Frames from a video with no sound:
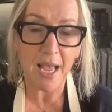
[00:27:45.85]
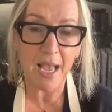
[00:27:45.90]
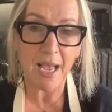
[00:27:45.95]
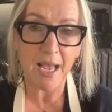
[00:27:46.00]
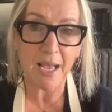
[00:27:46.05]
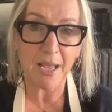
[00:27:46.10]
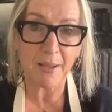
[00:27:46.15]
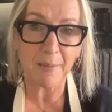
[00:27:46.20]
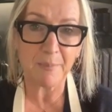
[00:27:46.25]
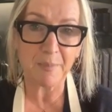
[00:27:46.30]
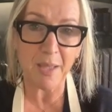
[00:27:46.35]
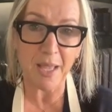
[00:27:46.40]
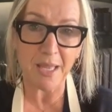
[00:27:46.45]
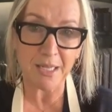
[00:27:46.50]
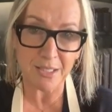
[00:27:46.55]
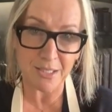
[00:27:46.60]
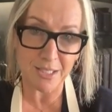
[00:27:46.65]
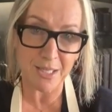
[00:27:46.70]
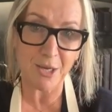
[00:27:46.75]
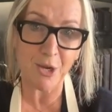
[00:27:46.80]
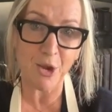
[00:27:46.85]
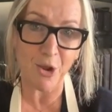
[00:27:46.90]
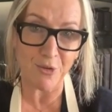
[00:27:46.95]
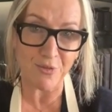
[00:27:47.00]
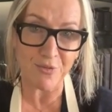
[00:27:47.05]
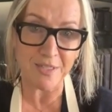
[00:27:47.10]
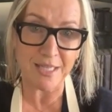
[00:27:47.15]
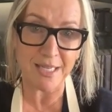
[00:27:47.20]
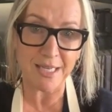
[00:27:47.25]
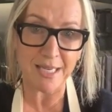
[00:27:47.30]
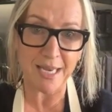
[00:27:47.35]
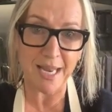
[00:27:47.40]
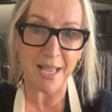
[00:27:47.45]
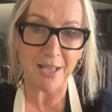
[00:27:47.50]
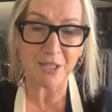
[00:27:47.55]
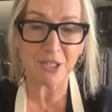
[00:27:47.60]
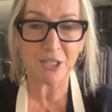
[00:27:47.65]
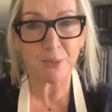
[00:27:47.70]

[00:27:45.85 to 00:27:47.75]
And it's a loaf tin now.